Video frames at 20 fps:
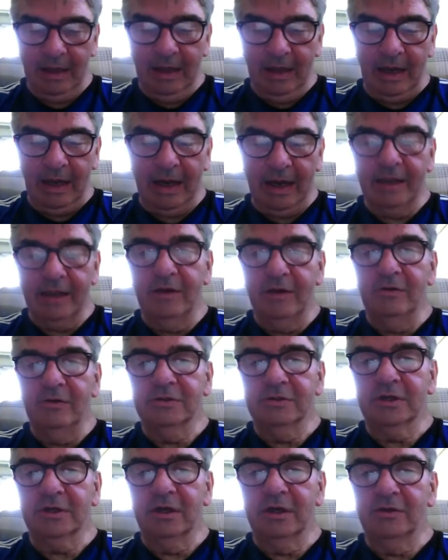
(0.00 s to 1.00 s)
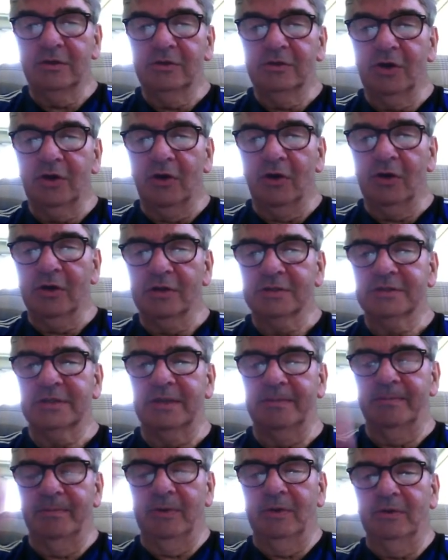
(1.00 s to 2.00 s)
I use dollar
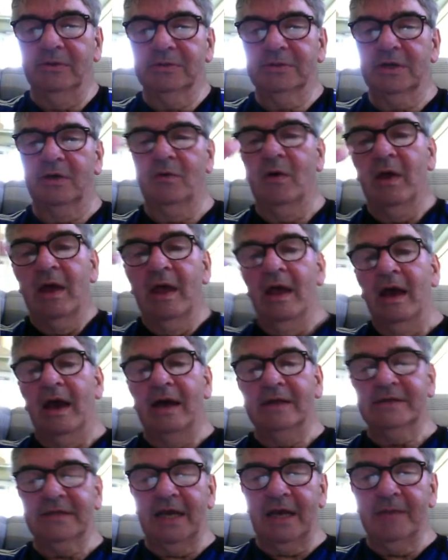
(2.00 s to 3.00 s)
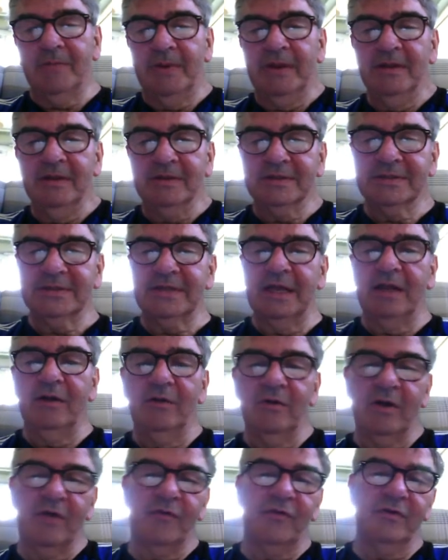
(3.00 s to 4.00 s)
symbol. So I type in the cell
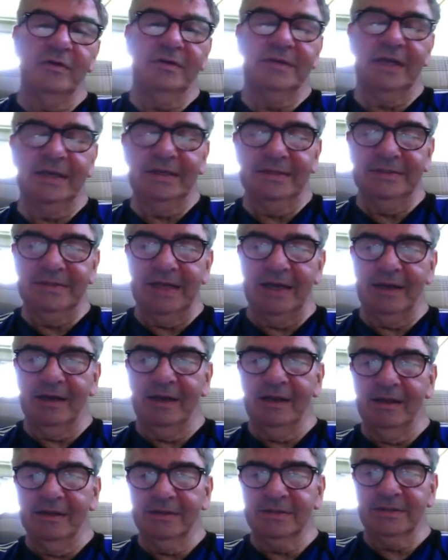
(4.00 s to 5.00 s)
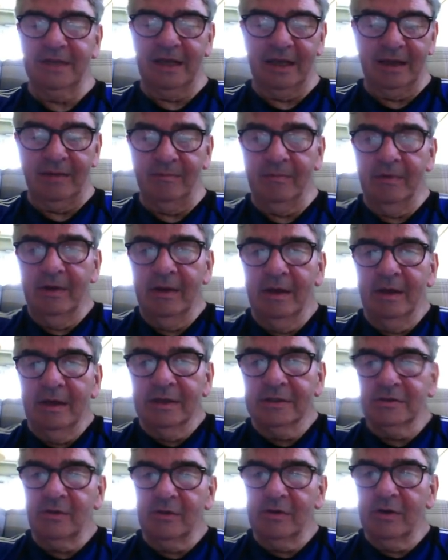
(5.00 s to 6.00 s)
reference exactly the same.
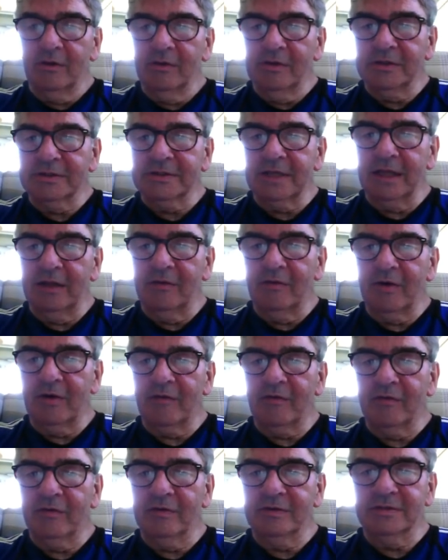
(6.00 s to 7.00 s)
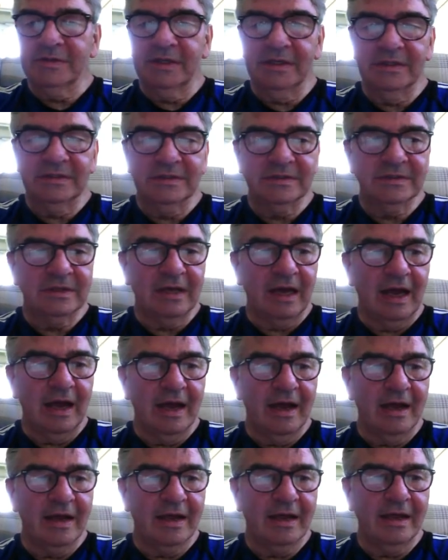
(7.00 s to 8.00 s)
So I know the cell reference is
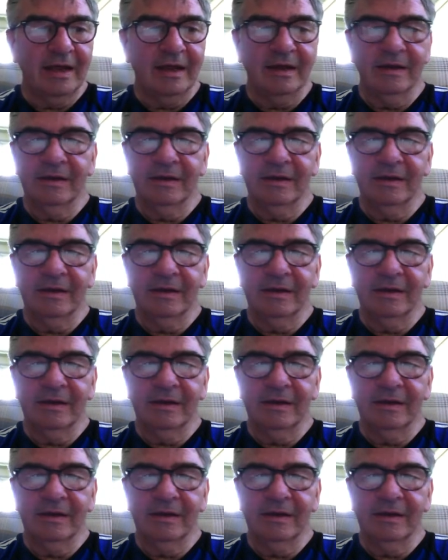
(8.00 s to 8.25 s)
I1,